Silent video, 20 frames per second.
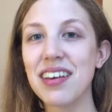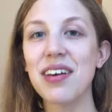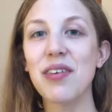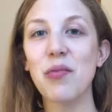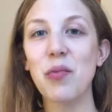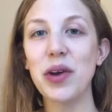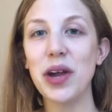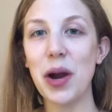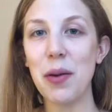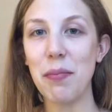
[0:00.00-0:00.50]

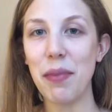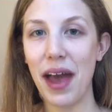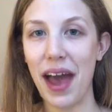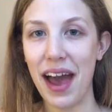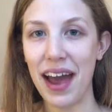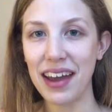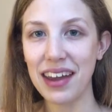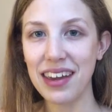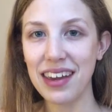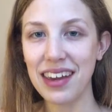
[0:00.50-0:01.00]
We are
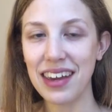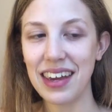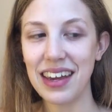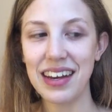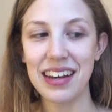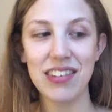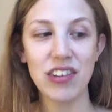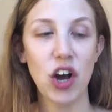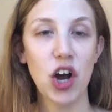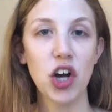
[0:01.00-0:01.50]
back. It
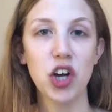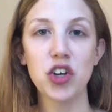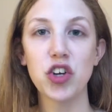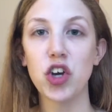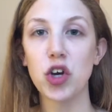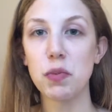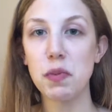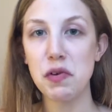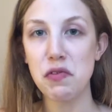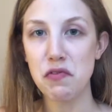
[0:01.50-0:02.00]
is
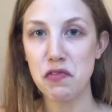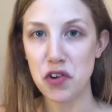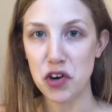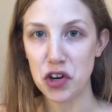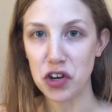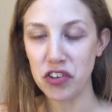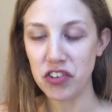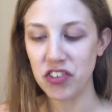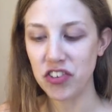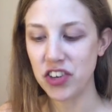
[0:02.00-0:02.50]
October
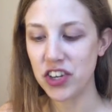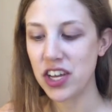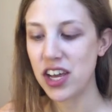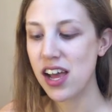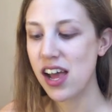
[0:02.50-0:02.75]
1st.